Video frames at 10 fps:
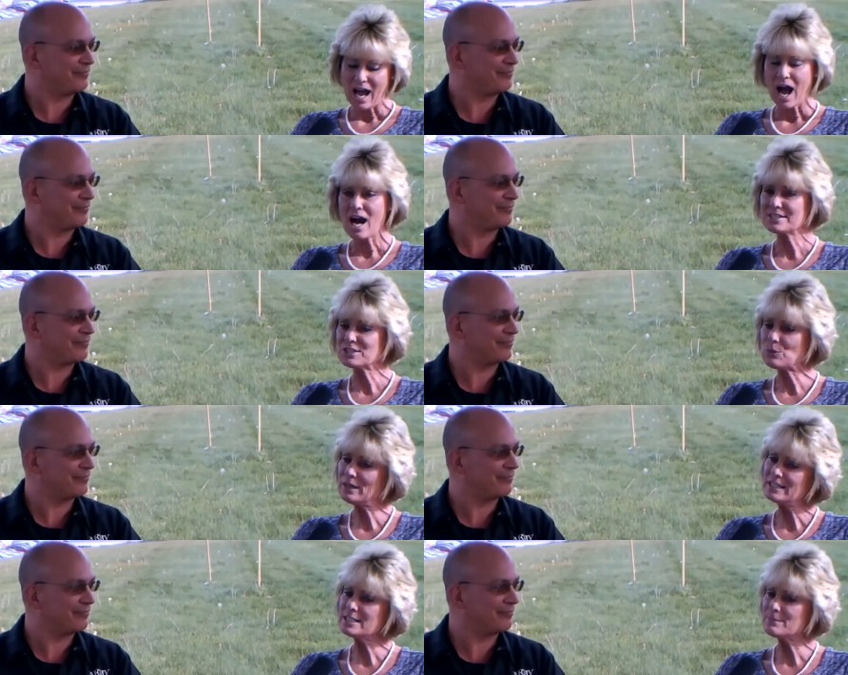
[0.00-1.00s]
Speaker 1: Uh, so what
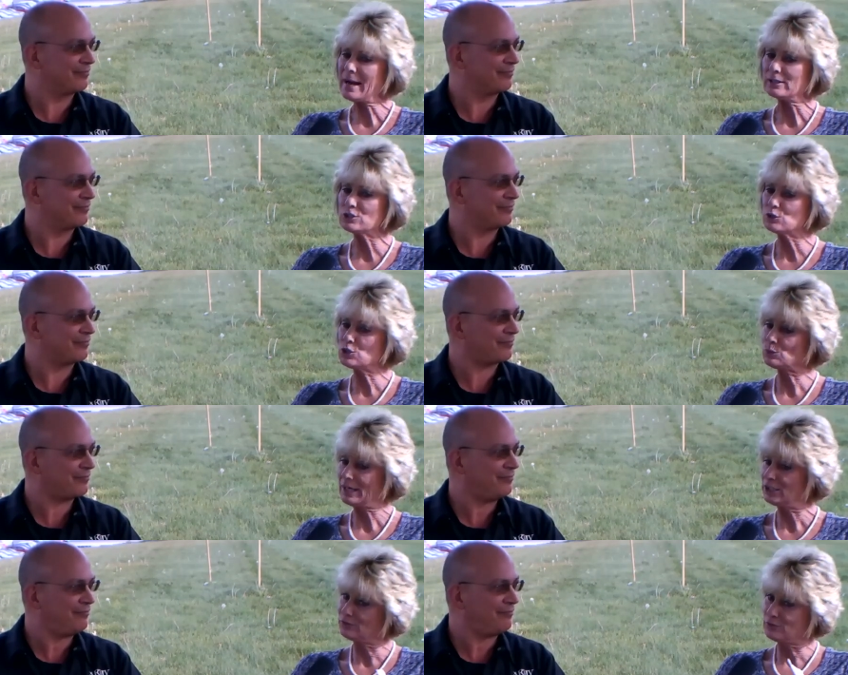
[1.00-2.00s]
inspired you to write
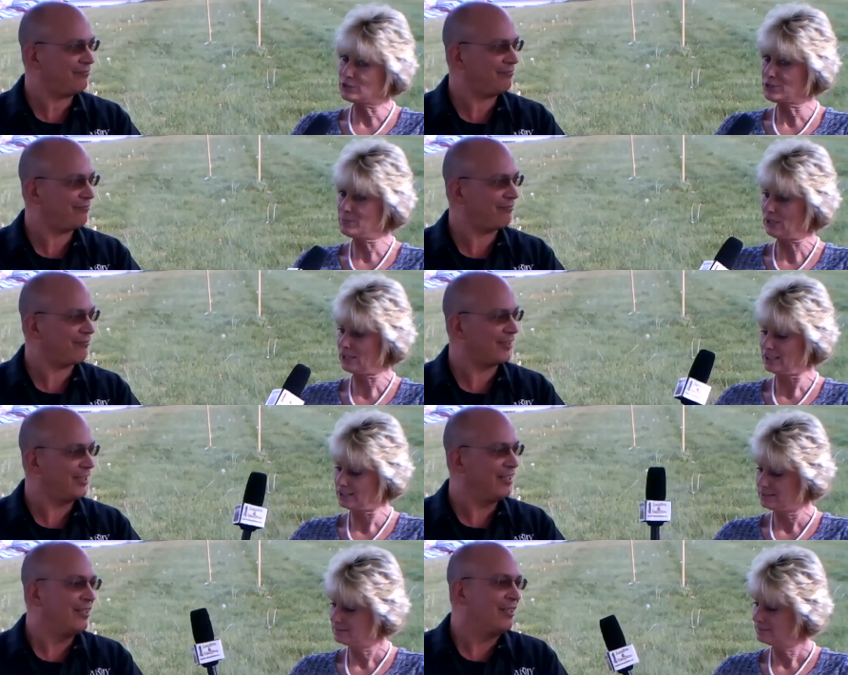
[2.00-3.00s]
your first book?
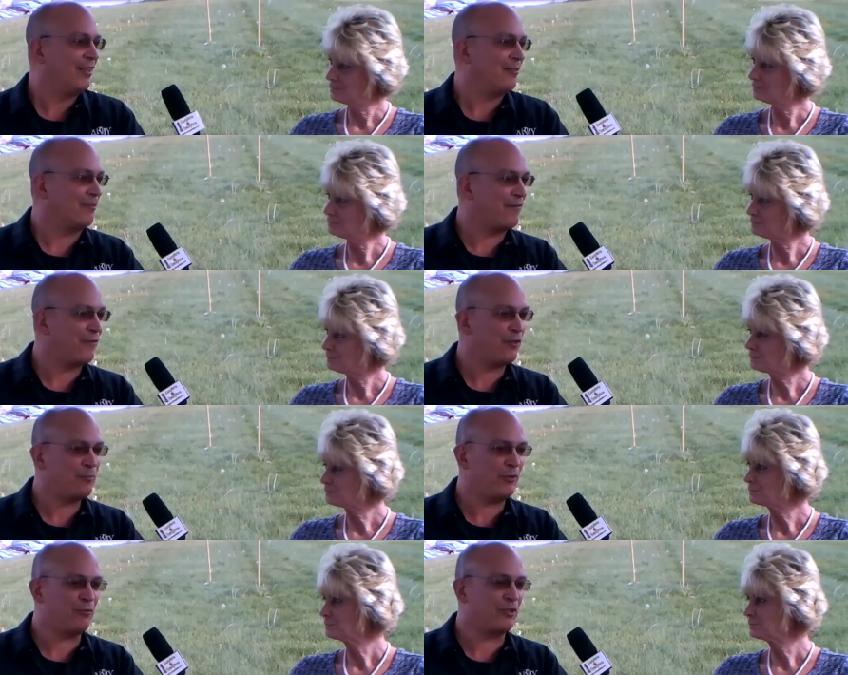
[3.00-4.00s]
My first
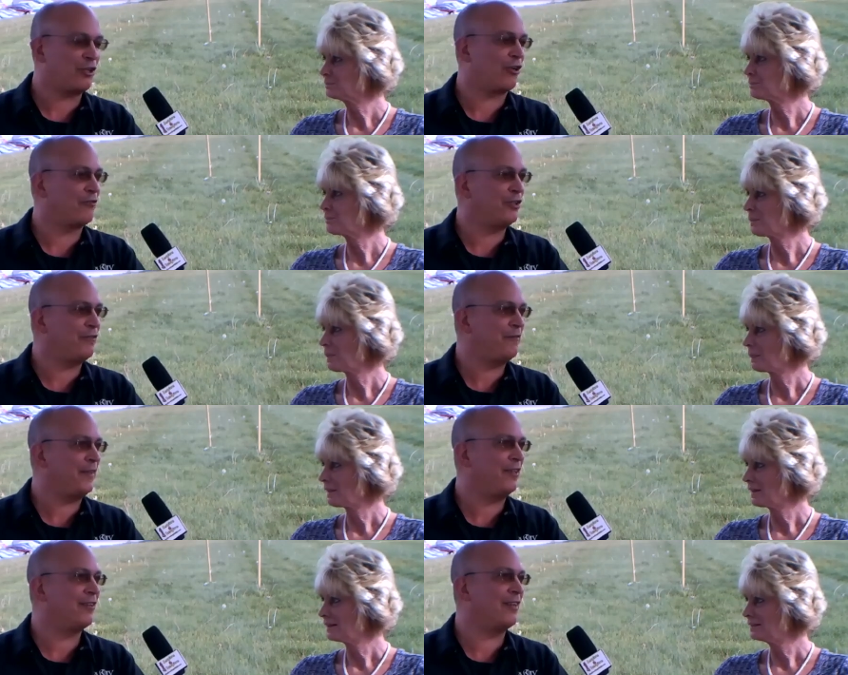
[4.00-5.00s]
book was Carnival of
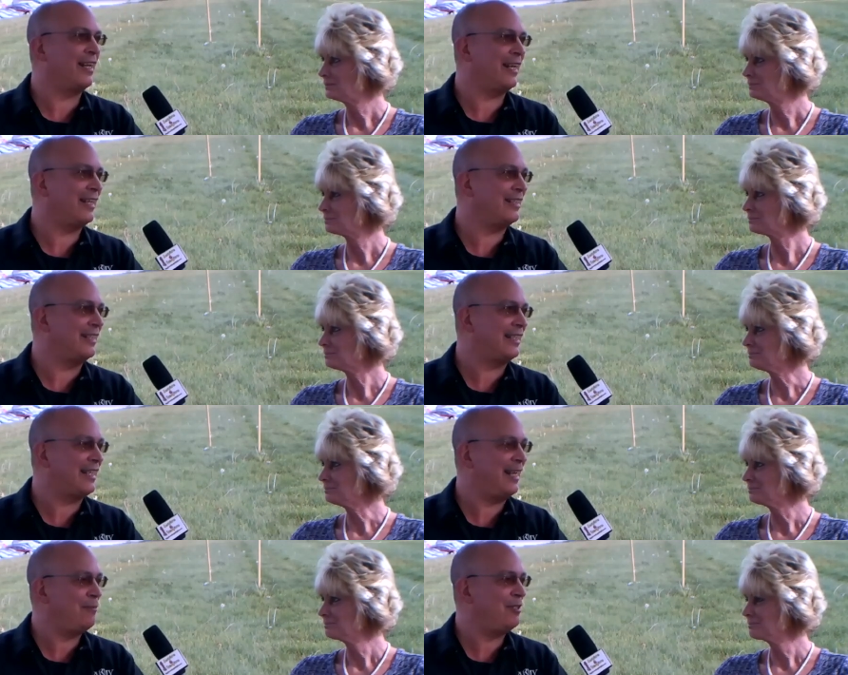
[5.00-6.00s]
Fear, and it
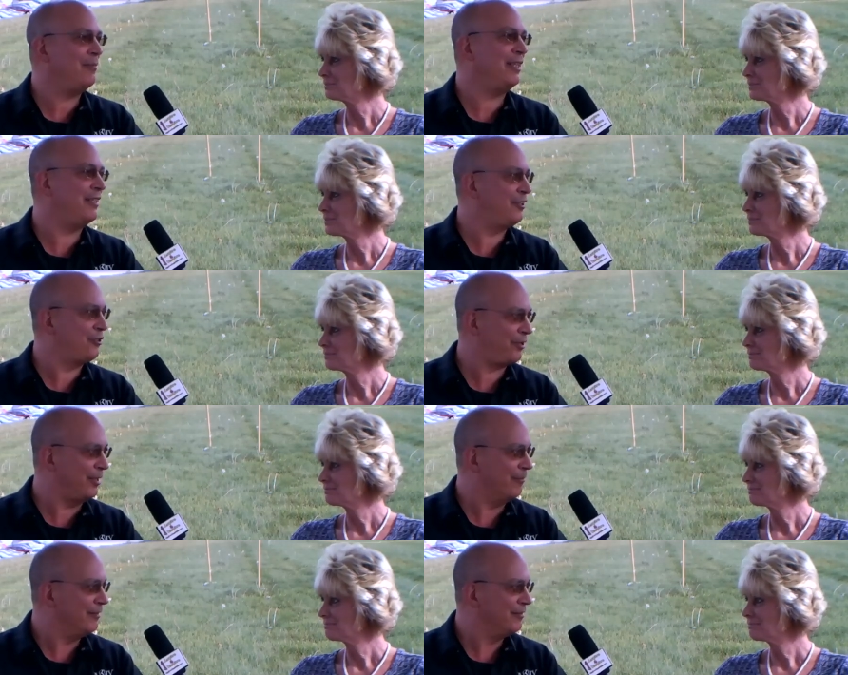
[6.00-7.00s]
came to me in a
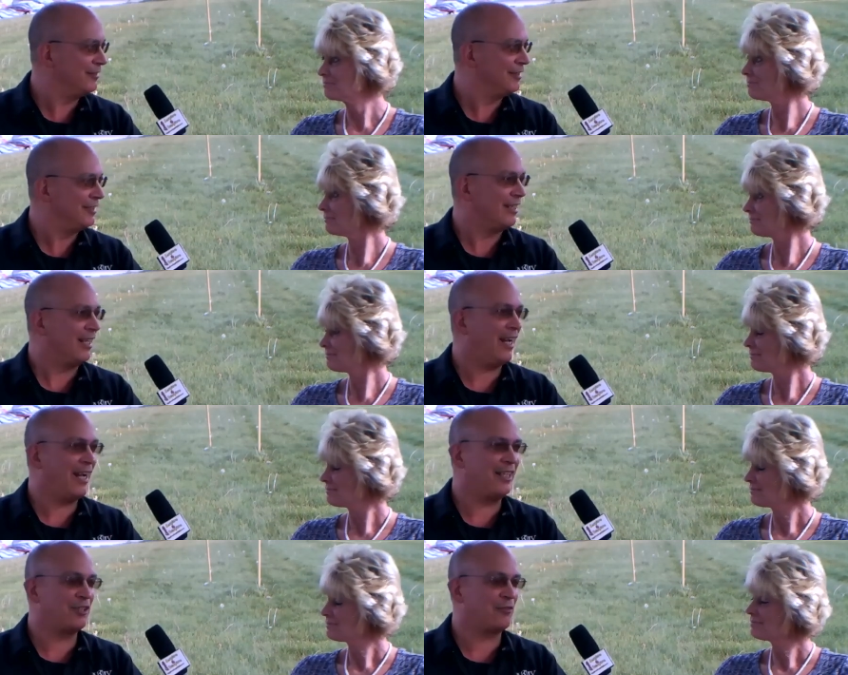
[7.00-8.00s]
dream.
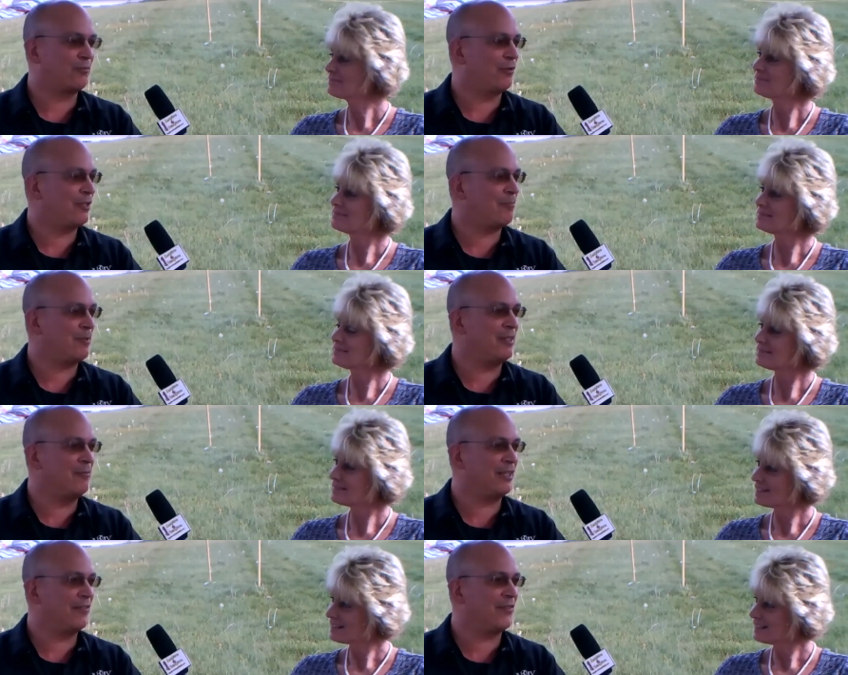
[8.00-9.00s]
I just woke up in the
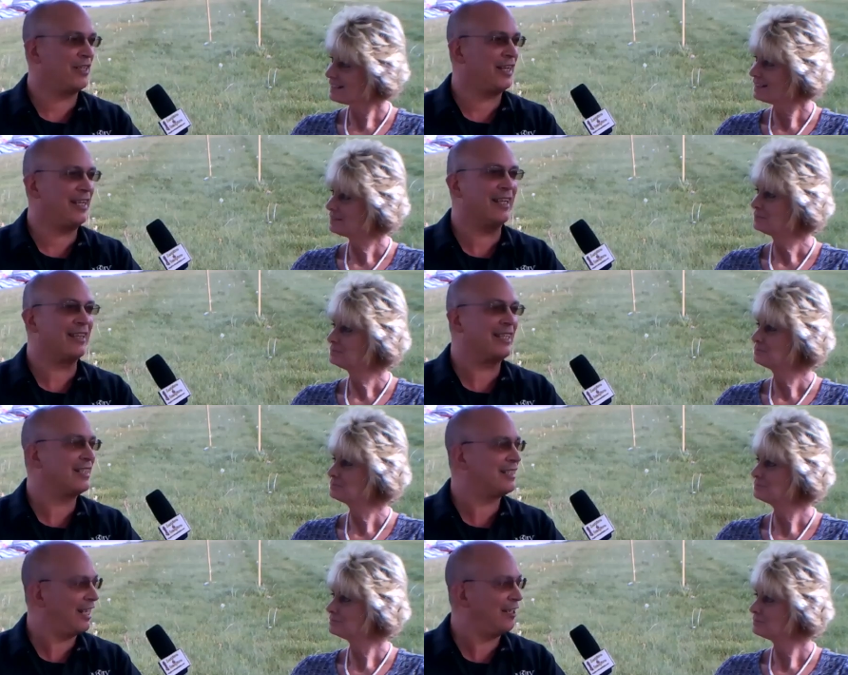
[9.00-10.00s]
middle of the night and the
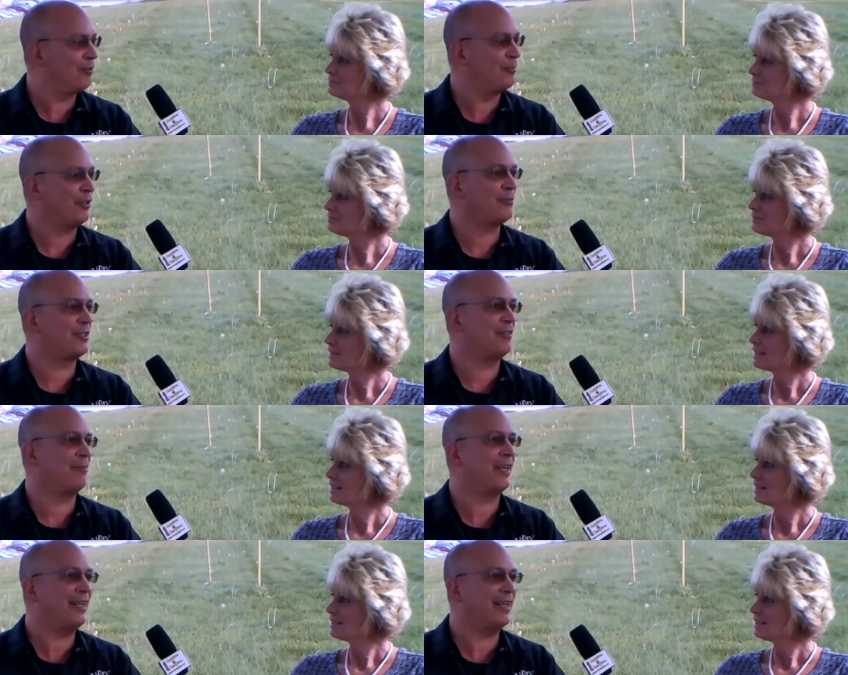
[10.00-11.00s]
entire book was in
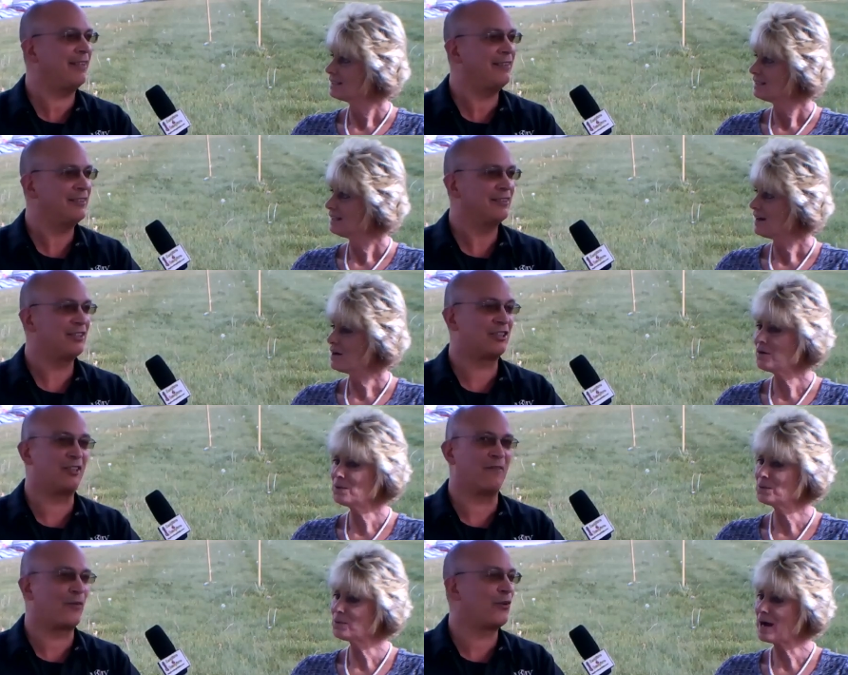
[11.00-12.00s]
my head. It's the
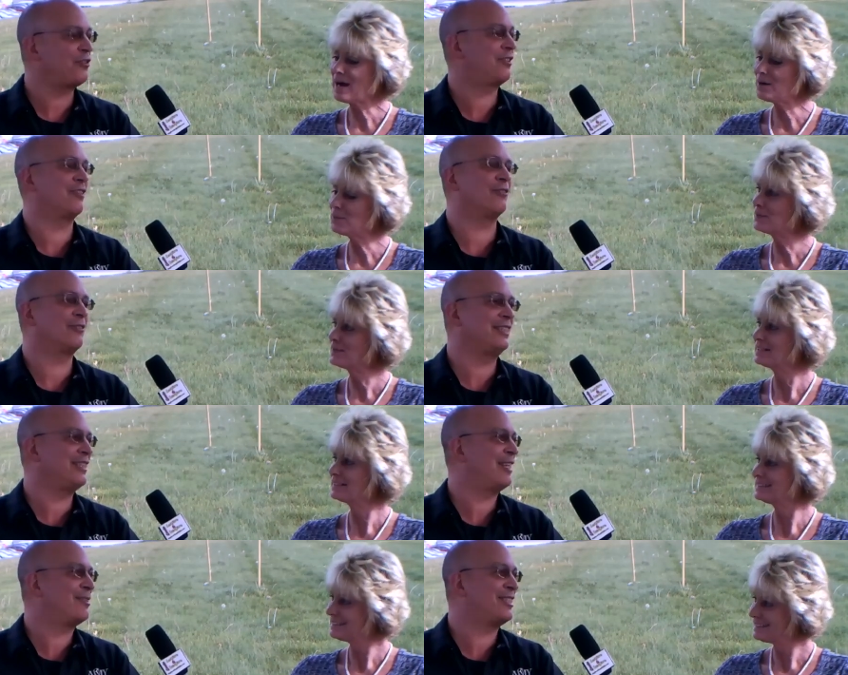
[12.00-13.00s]
first and only
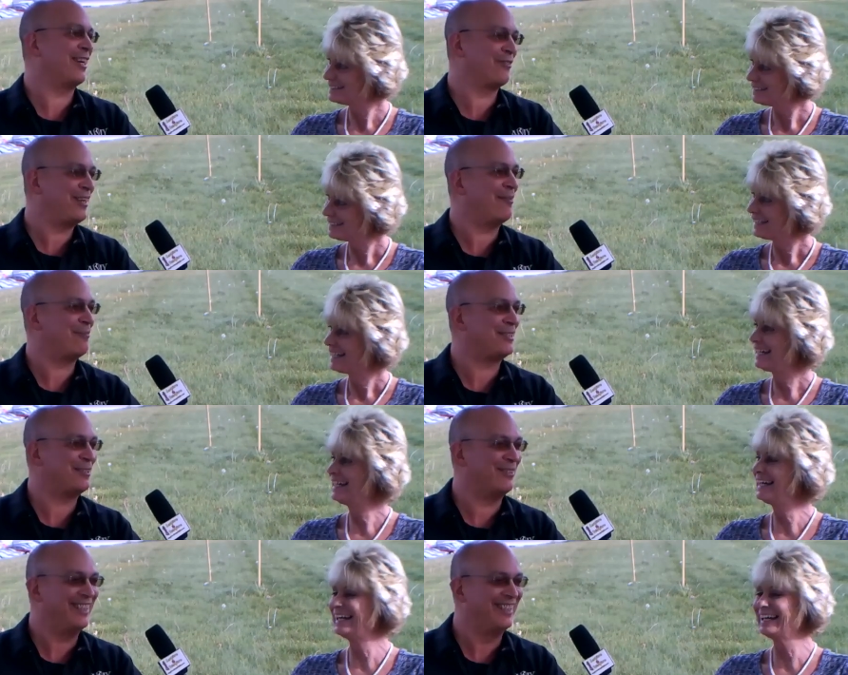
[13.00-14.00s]
time it's ever happened to
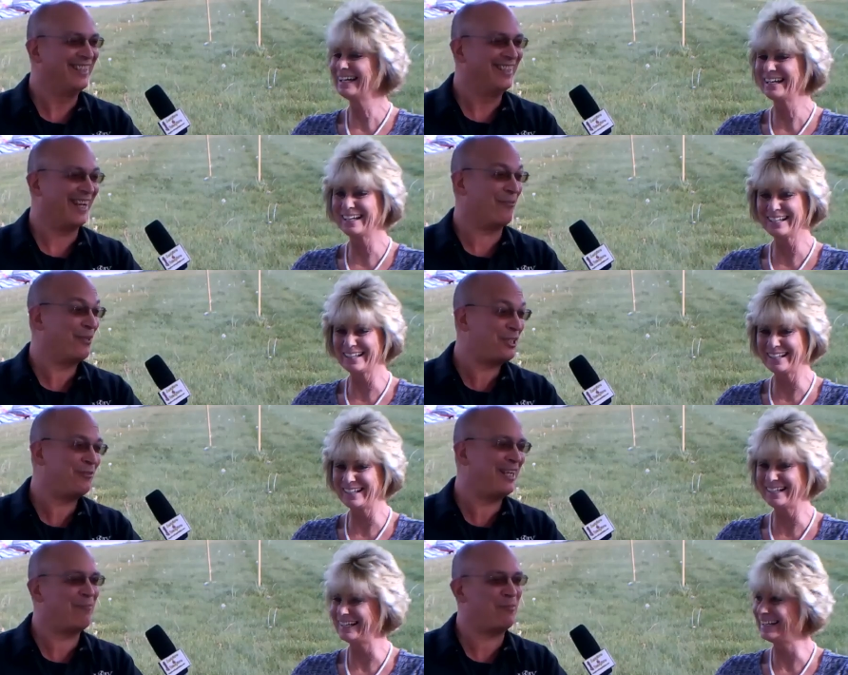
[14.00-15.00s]
me. I wish it would
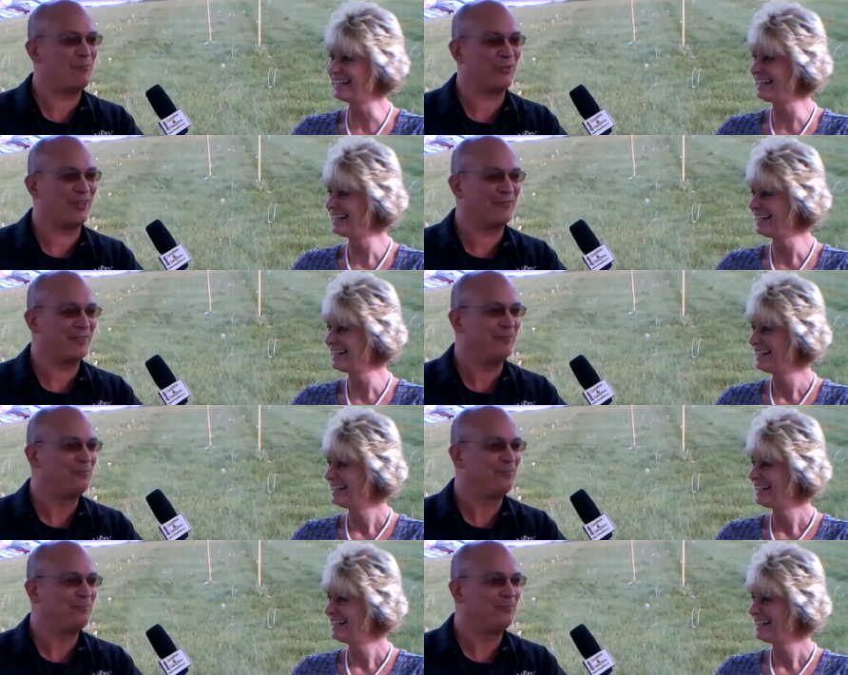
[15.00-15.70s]
happen more often.